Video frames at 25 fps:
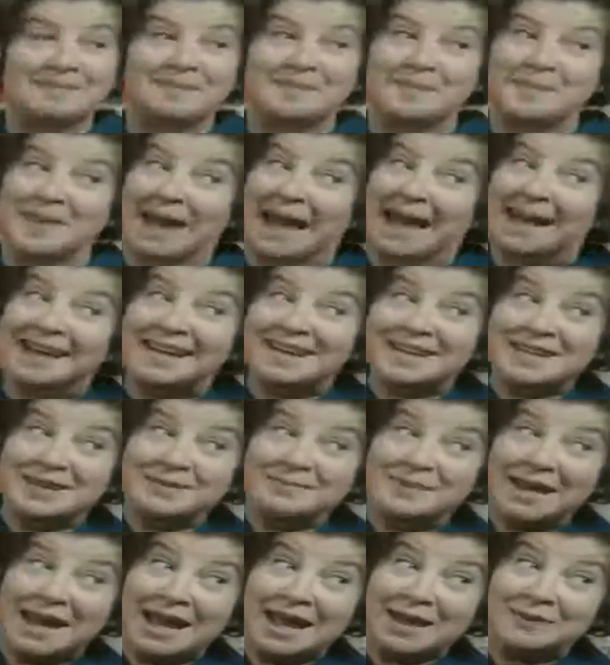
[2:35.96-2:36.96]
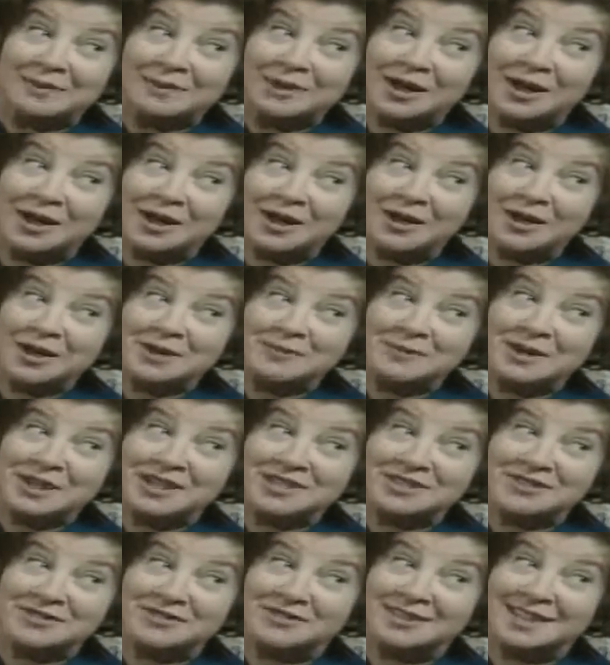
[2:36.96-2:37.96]
Married in May when the
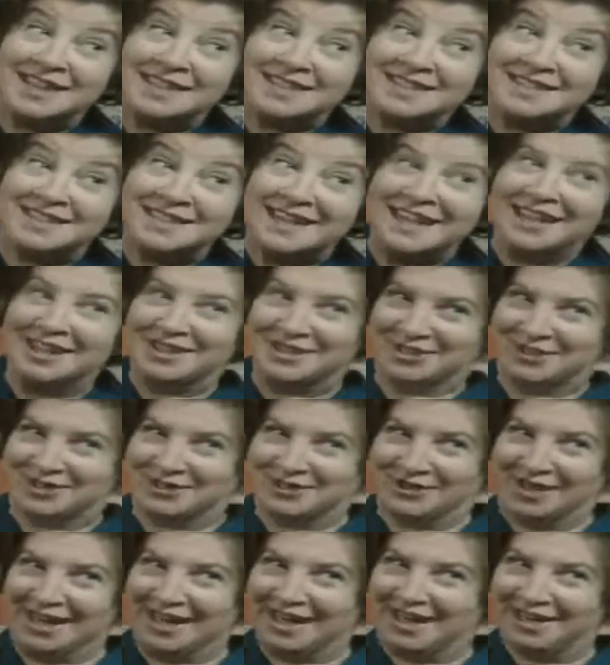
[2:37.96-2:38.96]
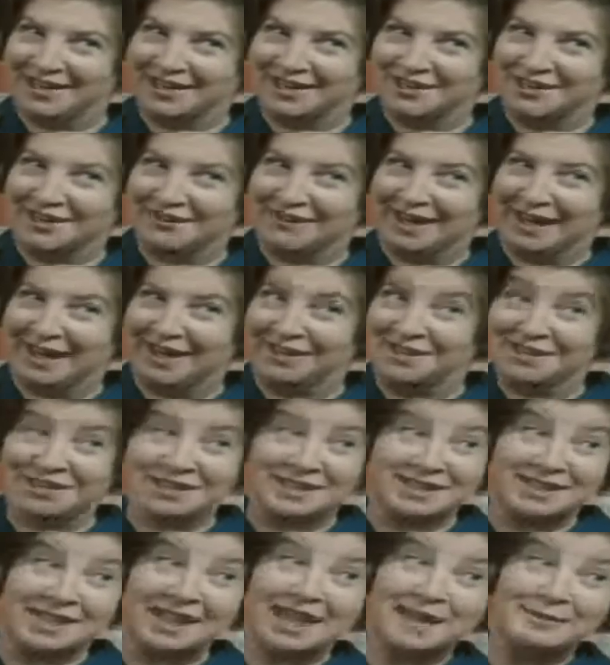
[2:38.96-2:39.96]
honeybees flit, strangers around
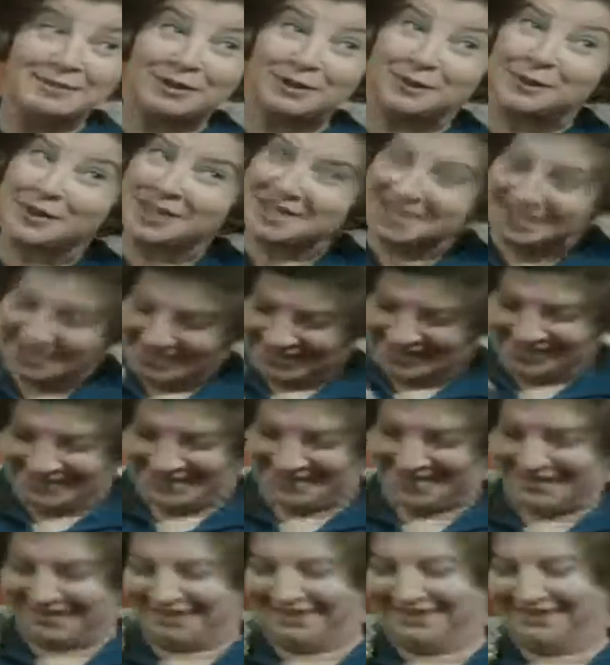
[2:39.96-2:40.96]
your table will sit.